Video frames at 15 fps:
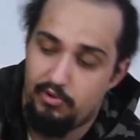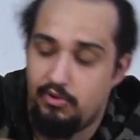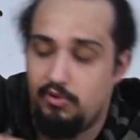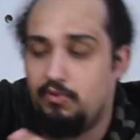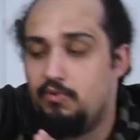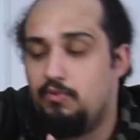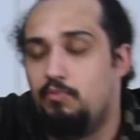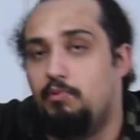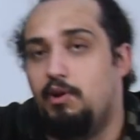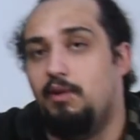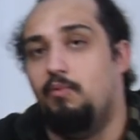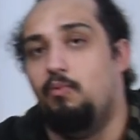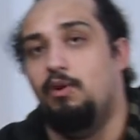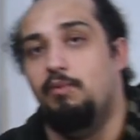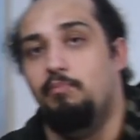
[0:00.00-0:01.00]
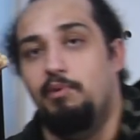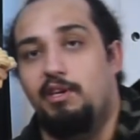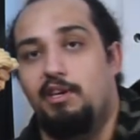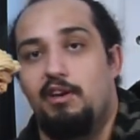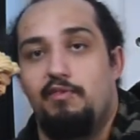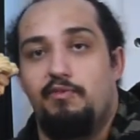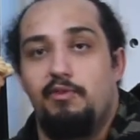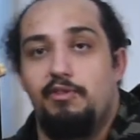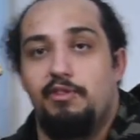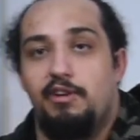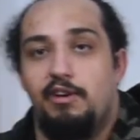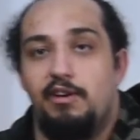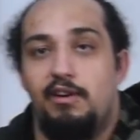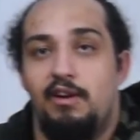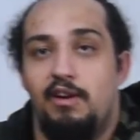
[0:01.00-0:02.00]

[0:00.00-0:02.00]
You might want to be careful there,